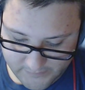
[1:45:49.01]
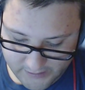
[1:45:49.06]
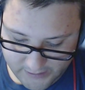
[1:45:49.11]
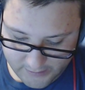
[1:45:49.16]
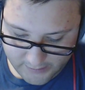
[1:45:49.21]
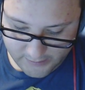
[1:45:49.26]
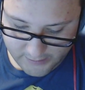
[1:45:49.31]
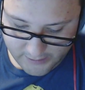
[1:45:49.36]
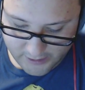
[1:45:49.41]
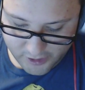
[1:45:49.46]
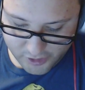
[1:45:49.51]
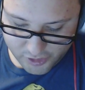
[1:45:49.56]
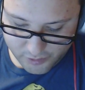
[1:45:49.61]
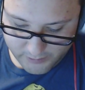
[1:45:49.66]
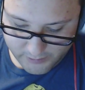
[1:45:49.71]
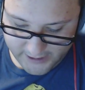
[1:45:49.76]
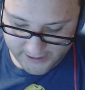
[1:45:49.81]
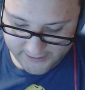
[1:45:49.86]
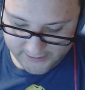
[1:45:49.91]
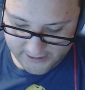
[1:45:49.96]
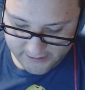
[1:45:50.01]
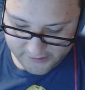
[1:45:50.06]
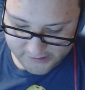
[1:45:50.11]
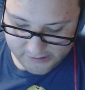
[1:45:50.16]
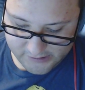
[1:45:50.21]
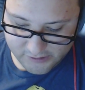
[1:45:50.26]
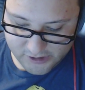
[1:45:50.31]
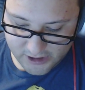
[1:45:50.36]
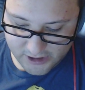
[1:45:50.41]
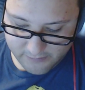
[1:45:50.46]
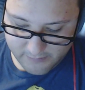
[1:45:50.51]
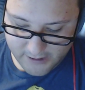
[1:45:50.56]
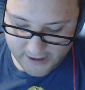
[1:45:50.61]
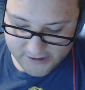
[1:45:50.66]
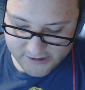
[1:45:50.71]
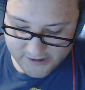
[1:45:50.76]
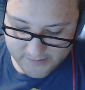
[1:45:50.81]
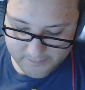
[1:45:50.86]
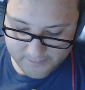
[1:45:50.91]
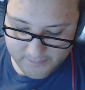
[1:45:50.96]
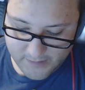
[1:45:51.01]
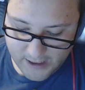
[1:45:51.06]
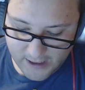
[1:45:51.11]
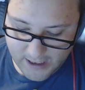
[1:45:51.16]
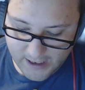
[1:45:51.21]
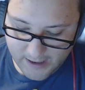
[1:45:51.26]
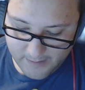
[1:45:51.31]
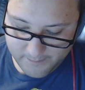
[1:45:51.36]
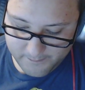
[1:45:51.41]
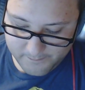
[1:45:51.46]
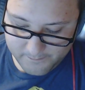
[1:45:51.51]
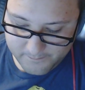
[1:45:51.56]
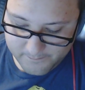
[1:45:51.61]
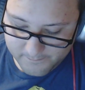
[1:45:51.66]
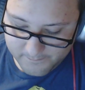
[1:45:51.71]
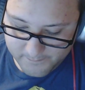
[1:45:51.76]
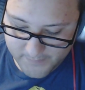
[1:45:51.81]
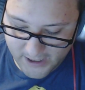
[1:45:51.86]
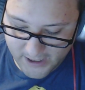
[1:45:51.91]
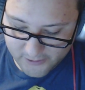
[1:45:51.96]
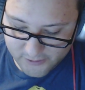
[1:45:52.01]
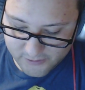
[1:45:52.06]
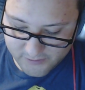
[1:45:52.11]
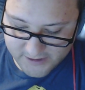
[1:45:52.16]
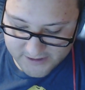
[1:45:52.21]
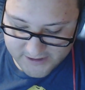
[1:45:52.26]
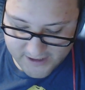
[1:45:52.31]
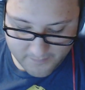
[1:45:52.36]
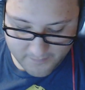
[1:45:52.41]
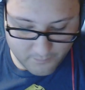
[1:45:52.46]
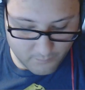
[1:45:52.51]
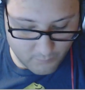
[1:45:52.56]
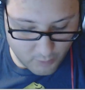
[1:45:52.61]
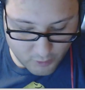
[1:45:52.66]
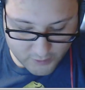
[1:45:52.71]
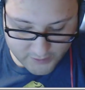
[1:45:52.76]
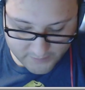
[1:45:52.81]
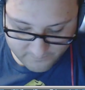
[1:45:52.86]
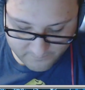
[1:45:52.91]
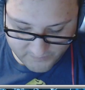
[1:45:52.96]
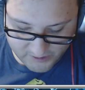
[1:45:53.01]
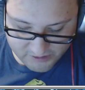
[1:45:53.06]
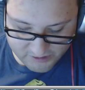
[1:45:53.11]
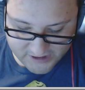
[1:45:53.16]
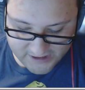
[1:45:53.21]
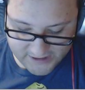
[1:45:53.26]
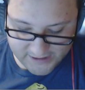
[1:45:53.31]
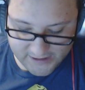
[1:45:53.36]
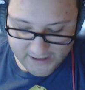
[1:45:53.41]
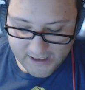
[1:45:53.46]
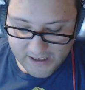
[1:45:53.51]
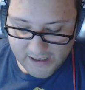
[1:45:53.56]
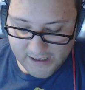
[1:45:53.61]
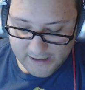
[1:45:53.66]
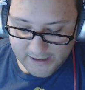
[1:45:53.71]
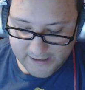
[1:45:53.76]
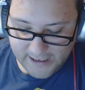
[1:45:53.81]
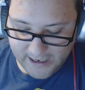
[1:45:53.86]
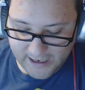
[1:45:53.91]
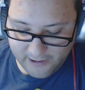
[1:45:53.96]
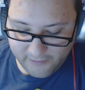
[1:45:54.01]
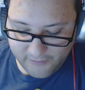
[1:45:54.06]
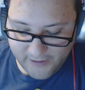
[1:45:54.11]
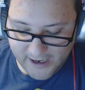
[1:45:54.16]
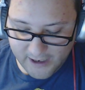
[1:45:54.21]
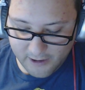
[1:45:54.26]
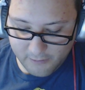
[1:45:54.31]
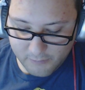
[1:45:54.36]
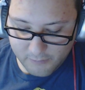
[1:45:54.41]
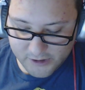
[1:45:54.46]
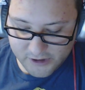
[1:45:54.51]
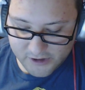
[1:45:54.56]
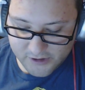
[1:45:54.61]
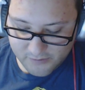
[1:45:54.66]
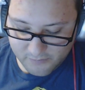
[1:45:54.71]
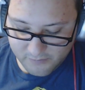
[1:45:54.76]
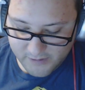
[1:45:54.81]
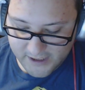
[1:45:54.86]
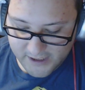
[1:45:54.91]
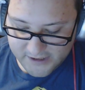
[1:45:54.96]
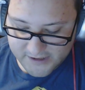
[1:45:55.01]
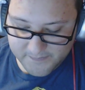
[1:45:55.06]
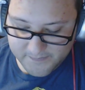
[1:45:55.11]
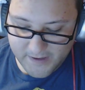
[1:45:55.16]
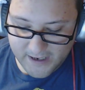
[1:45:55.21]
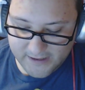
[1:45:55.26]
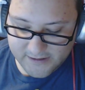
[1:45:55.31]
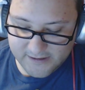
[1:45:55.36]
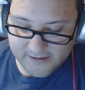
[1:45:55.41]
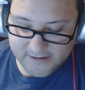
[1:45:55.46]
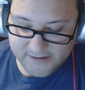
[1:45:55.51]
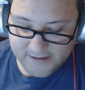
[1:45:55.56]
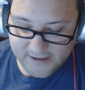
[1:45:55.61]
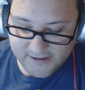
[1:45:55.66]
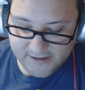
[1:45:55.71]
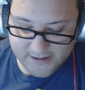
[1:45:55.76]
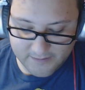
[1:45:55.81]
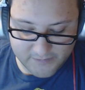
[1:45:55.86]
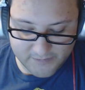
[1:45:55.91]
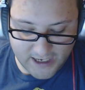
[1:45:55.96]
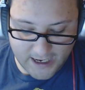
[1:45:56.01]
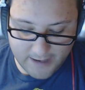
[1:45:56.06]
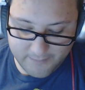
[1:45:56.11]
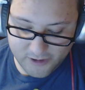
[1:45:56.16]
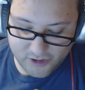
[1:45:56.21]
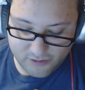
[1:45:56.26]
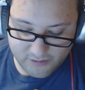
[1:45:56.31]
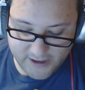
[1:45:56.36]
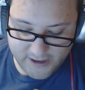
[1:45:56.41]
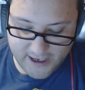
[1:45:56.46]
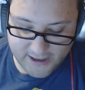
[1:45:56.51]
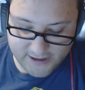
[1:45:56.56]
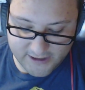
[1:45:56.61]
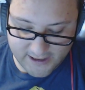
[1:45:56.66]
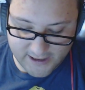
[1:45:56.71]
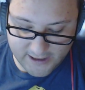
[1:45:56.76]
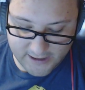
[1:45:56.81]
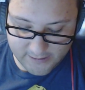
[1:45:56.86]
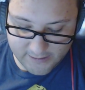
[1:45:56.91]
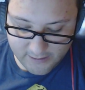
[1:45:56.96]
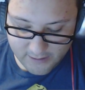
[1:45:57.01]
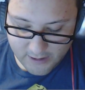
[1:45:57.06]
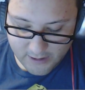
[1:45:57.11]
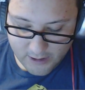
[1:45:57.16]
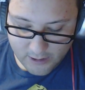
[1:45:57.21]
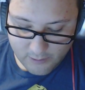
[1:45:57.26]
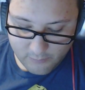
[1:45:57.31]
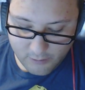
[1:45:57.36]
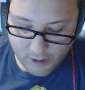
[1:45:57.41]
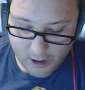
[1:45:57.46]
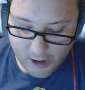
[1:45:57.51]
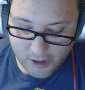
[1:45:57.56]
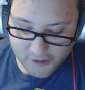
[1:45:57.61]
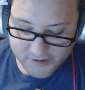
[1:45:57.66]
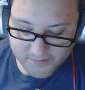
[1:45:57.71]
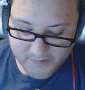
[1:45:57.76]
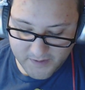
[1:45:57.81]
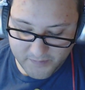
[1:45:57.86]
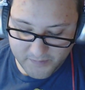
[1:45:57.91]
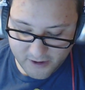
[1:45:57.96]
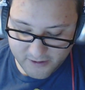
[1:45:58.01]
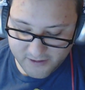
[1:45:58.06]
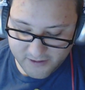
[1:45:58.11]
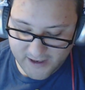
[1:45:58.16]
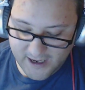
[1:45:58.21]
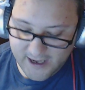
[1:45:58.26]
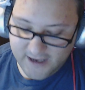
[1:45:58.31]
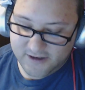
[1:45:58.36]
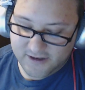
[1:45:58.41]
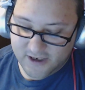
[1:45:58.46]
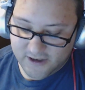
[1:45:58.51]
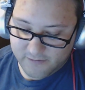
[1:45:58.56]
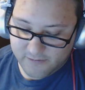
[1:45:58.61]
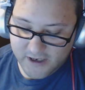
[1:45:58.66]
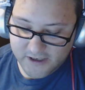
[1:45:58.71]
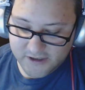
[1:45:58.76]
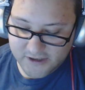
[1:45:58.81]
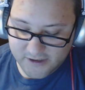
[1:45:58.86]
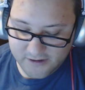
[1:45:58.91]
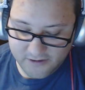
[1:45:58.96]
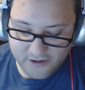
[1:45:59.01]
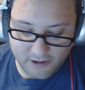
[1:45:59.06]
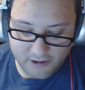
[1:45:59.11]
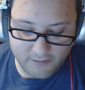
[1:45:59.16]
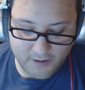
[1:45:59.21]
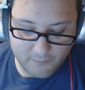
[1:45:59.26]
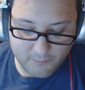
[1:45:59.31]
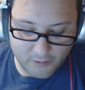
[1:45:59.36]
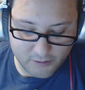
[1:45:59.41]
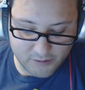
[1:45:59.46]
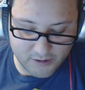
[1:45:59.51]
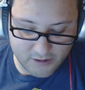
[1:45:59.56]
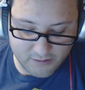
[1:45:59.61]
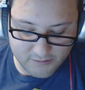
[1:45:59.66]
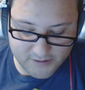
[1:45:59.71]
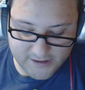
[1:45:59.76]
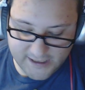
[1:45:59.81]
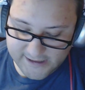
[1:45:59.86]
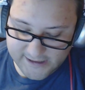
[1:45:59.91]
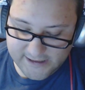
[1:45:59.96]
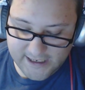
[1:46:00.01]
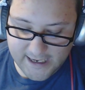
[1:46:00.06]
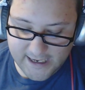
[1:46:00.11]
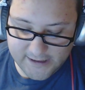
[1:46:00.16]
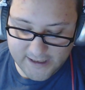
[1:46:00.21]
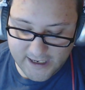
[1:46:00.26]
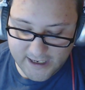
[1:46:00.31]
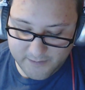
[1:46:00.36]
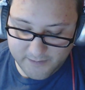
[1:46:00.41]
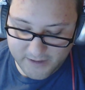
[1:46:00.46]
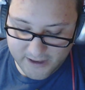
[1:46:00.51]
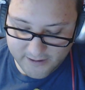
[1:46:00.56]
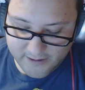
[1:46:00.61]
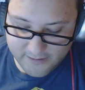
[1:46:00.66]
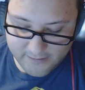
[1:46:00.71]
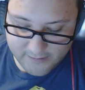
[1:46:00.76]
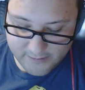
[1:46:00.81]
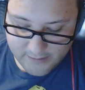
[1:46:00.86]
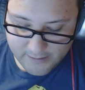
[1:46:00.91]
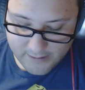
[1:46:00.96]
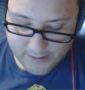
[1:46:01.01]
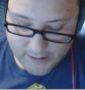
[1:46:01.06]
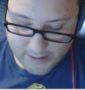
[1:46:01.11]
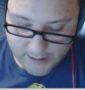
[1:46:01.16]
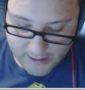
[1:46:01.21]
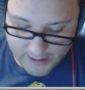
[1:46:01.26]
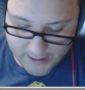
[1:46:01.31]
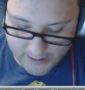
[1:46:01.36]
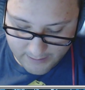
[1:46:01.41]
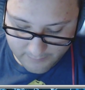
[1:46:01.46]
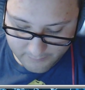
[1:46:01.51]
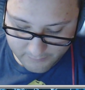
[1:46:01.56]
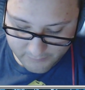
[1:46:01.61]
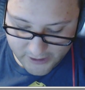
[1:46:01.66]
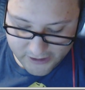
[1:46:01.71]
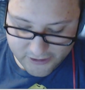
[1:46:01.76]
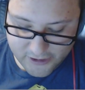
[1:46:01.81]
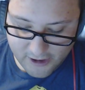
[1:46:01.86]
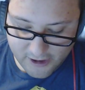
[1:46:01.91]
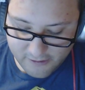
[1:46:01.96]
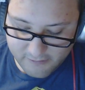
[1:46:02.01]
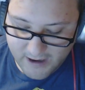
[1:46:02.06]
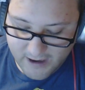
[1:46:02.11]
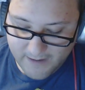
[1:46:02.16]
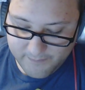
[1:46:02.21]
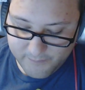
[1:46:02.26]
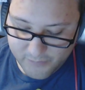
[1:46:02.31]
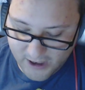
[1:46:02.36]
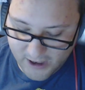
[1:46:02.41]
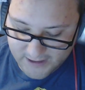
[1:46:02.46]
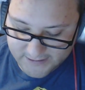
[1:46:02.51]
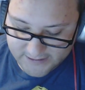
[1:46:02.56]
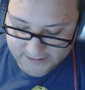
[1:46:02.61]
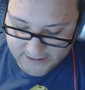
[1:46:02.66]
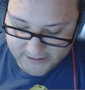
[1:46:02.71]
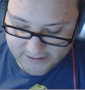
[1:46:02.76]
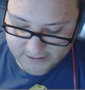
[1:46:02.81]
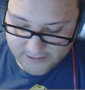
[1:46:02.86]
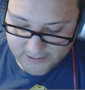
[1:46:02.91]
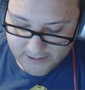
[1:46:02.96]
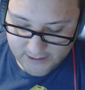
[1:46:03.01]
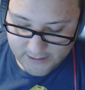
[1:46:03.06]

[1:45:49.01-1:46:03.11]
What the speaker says: Here's where Intel's new generation boundaries get more confusing. Cannon Lake, which we expect to see sometime in 2018, will also be part of the 8th generation, though it will use a 10 nanometer lithograph process.